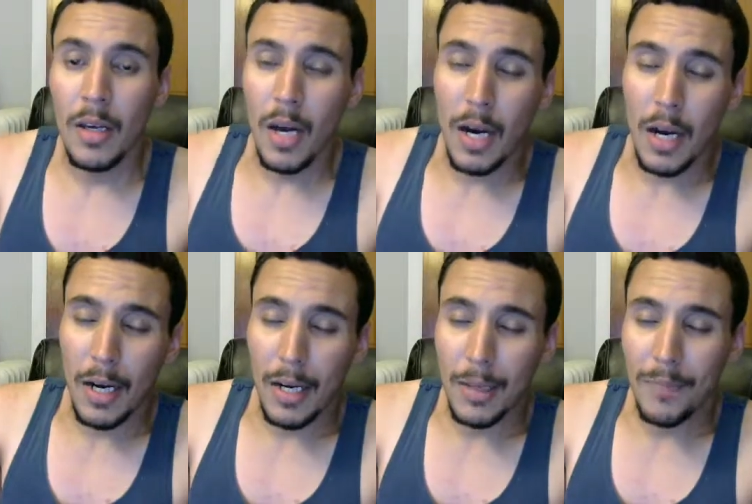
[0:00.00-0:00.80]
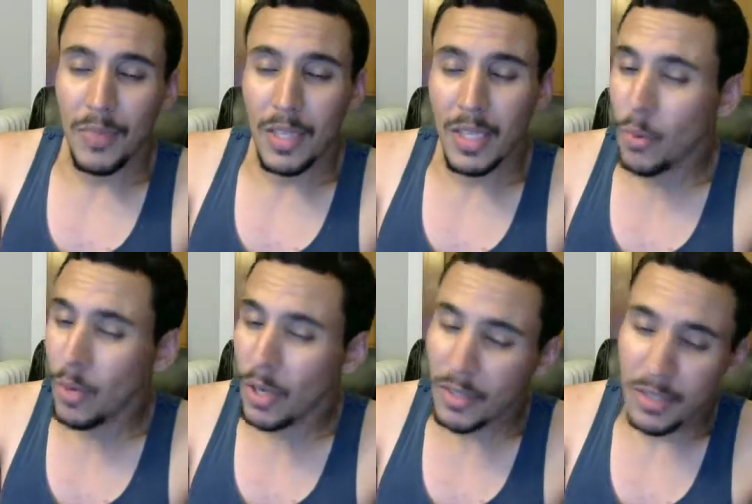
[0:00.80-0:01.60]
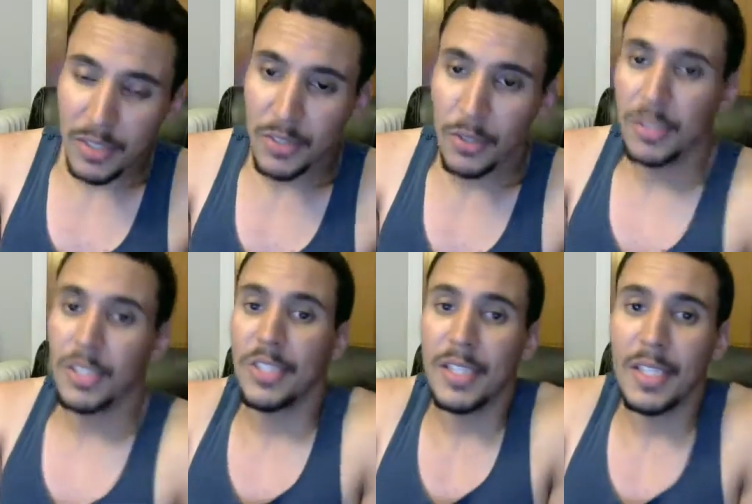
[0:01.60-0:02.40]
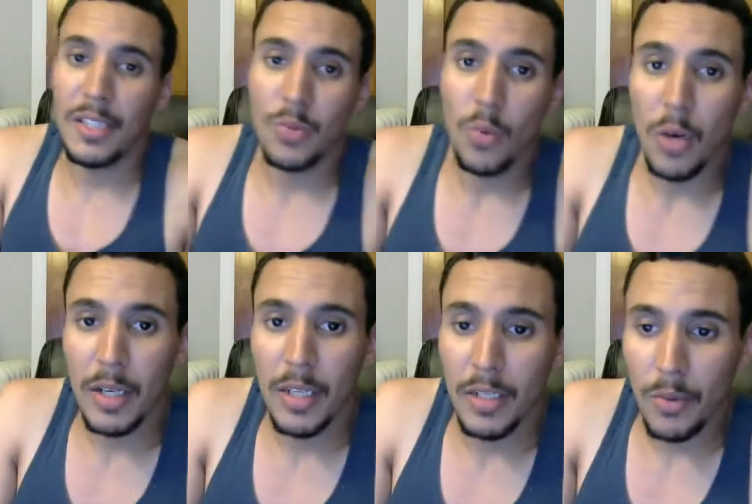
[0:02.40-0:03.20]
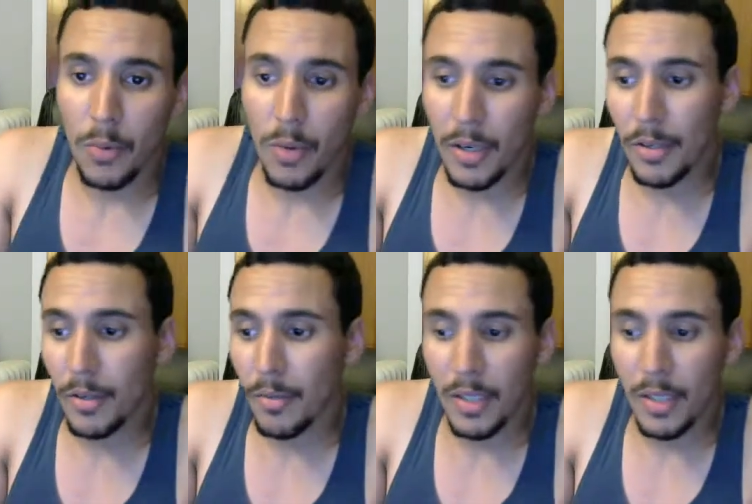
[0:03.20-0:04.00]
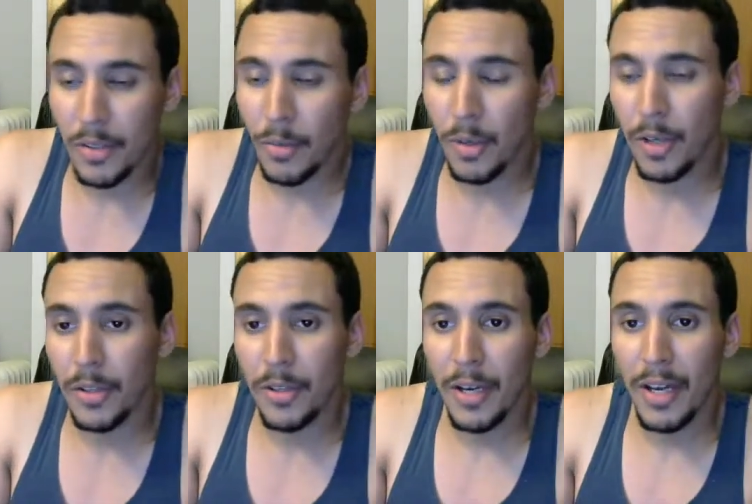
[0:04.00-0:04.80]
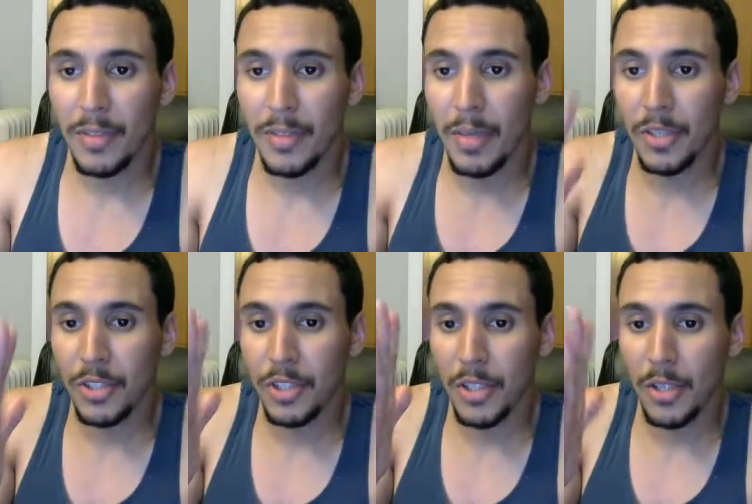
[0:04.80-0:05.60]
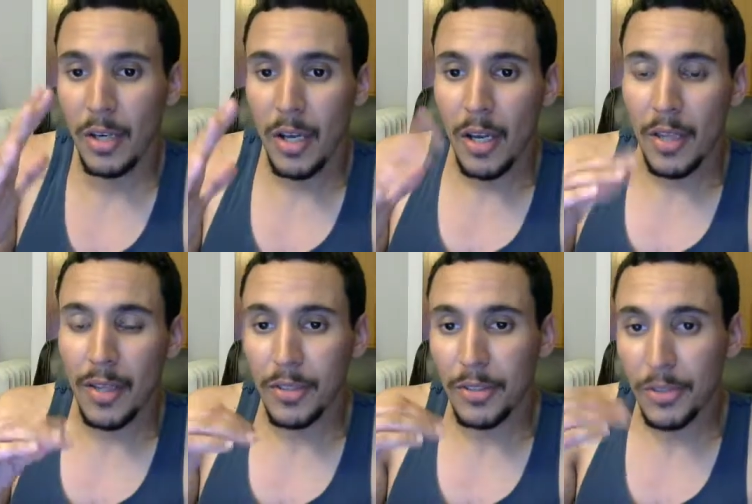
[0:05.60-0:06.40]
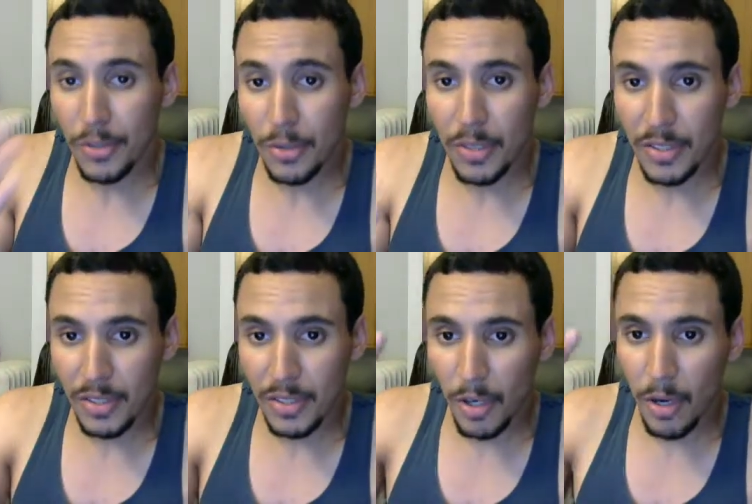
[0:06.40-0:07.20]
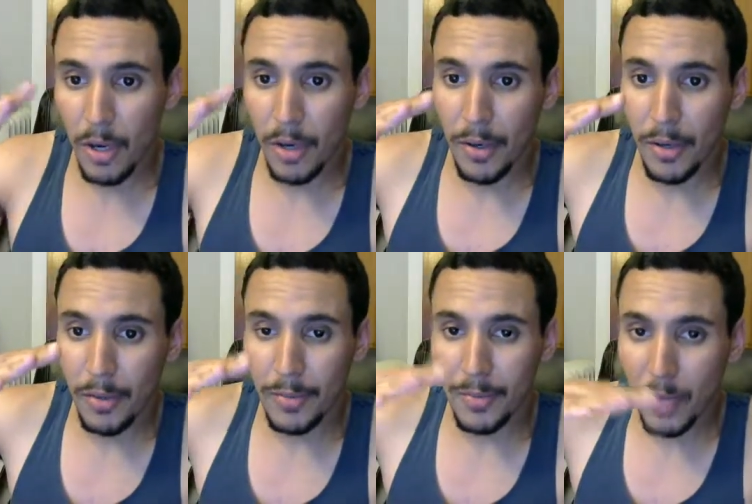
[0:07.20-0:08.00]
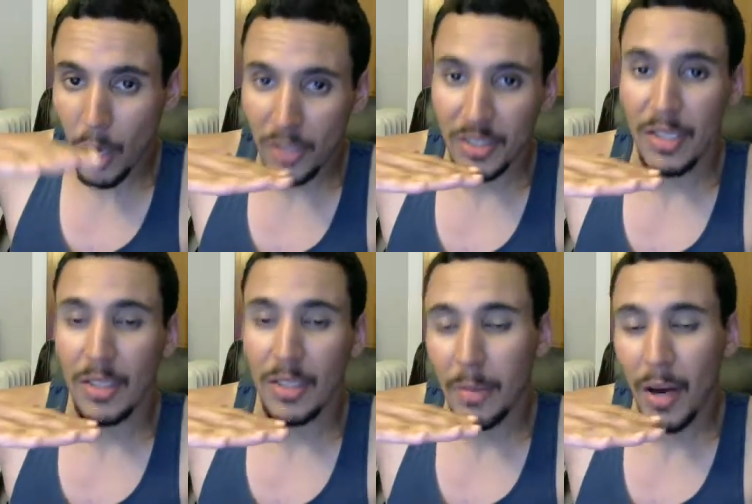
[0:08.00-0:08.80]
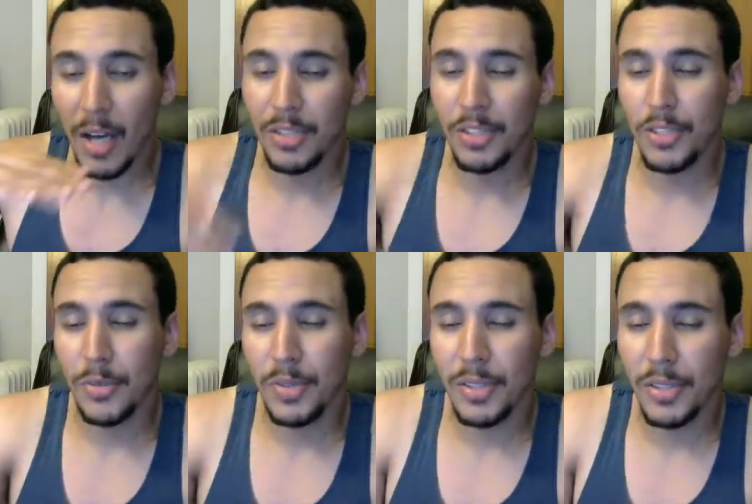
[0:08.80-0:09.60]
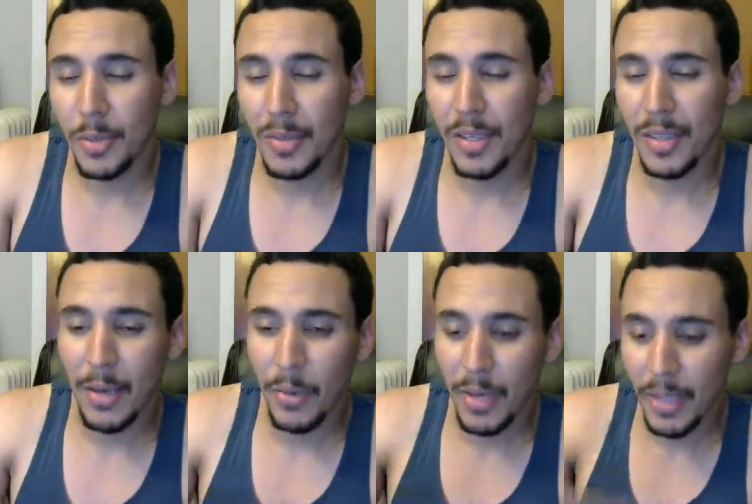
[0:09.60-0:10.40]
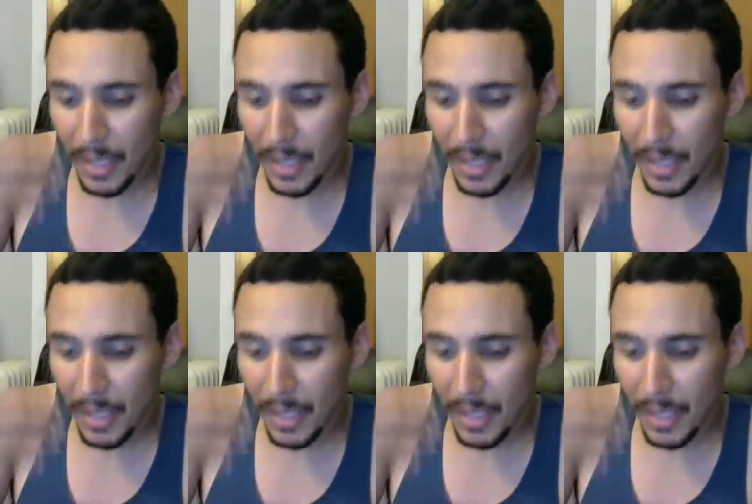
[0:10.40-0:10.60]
In the water, there's no such thing as walking in the water or running in the water. You have to make sure that your students are horizontally postured when they're swimming. That way they get